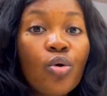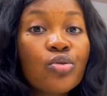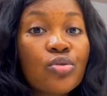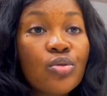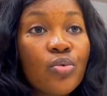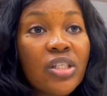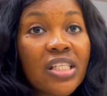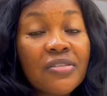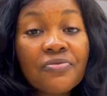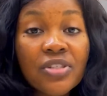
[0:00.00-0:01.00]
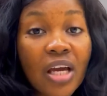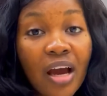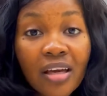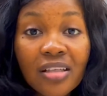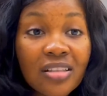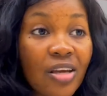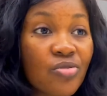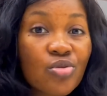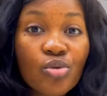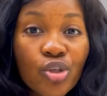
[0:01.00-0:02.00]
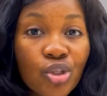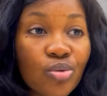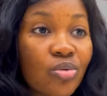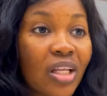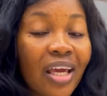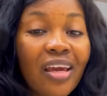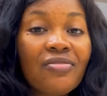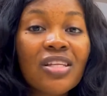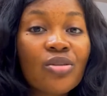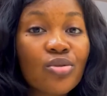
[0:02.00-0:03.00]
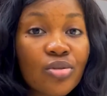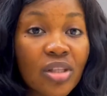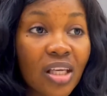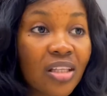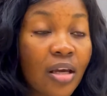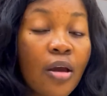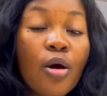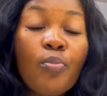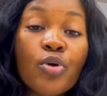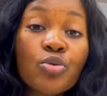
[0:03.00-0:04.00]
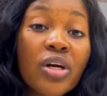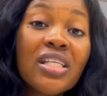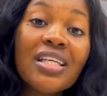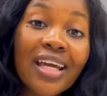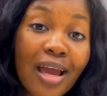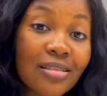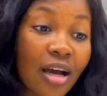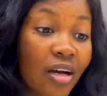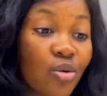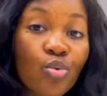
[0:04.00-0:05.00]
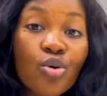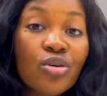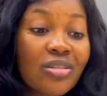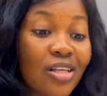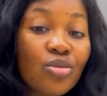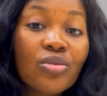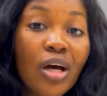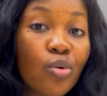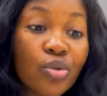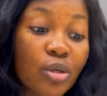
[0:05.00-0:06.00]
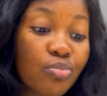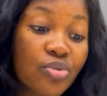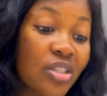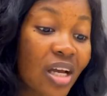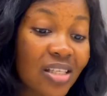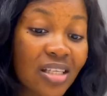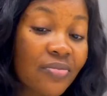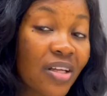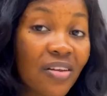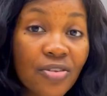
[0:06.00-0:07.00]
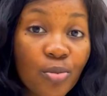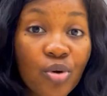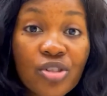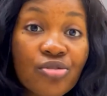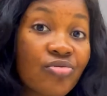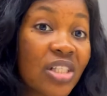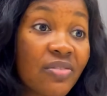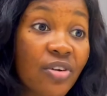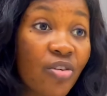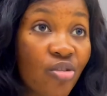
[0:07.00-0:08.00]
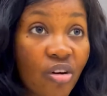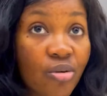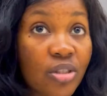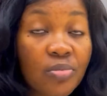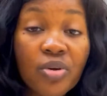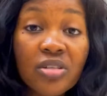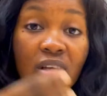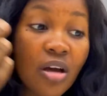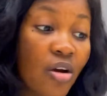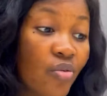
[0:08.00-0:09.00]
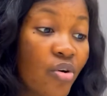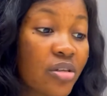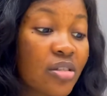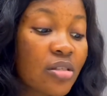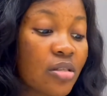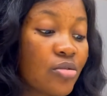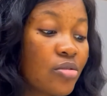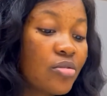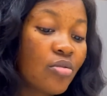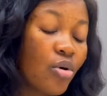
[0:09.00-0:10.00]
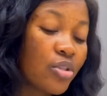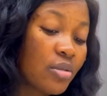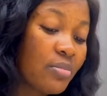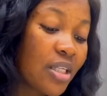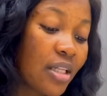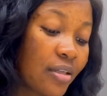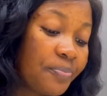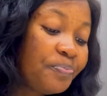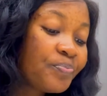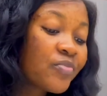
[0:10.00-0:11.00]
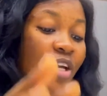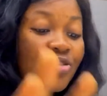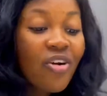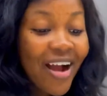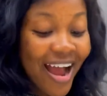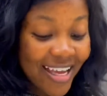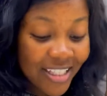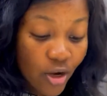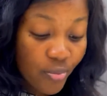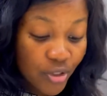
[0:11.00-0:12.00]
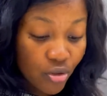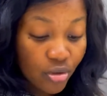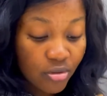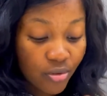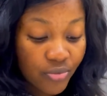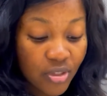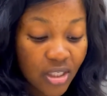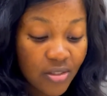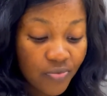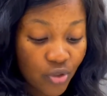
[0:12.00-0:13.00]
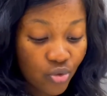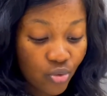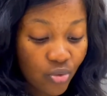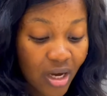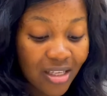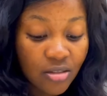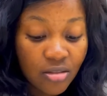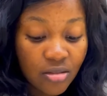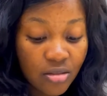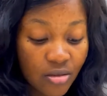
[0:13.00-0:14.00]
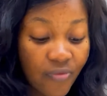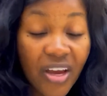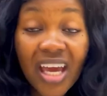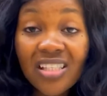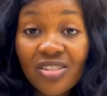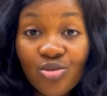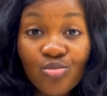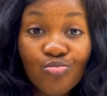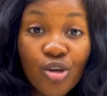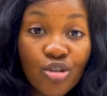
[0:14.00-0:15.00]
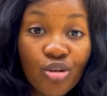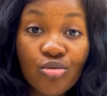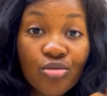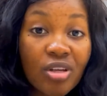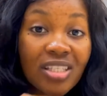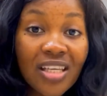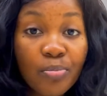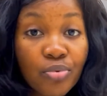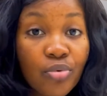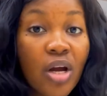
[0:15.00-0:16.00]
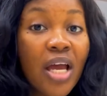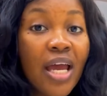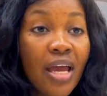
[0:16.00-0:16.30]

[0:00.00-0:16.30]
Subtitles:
go to the one in VI. There is no queue, like everything does not take time. But the one in Ikeja, well, that's one that they put yourself and everything, because it's really very crowded, because of course it's on the mainland. So guys, that will be the end of today's video, and don't forget, make sure you do not staple